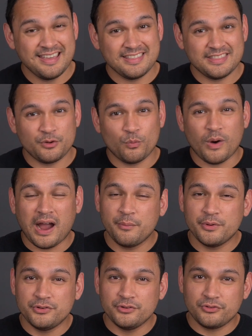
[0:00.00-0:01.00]
then why
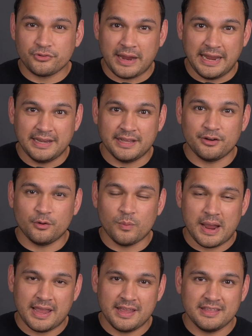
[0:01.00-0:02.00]
would you train in a
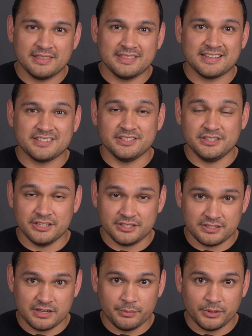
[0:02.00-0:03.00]
way that's
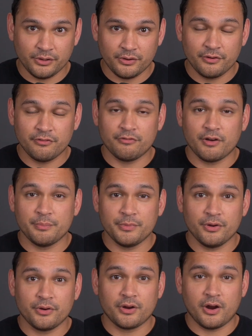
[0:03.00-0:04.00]
dissimilar from
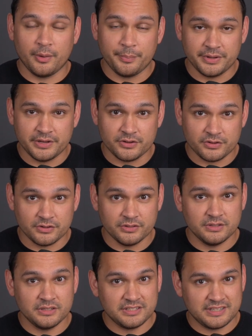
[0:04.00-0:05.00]
your
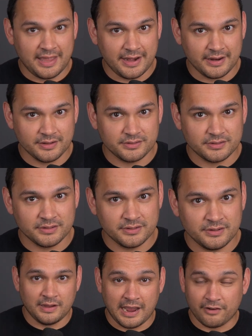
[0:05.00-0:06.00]
competition settings?
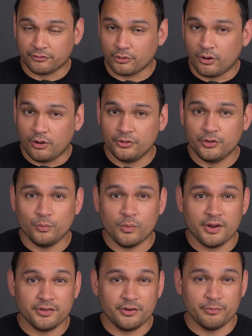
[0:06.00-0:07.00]
After all, you
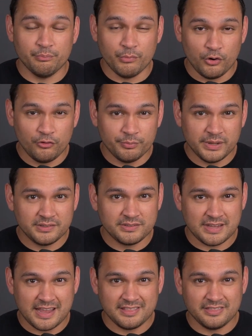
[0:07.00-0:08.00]
want your
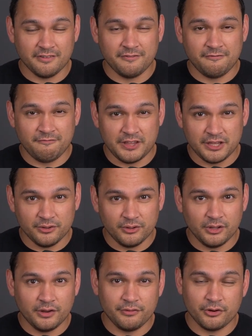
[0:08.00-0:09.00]
movements and the
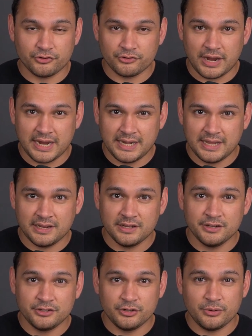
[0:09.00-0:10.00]
feel of your training
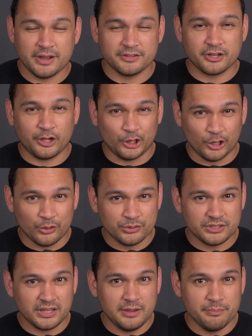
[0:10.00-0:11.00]
to as
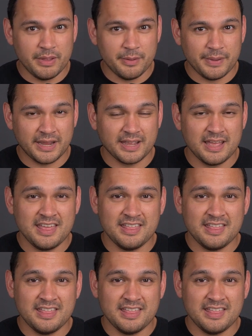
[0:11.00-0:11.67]
closely mimic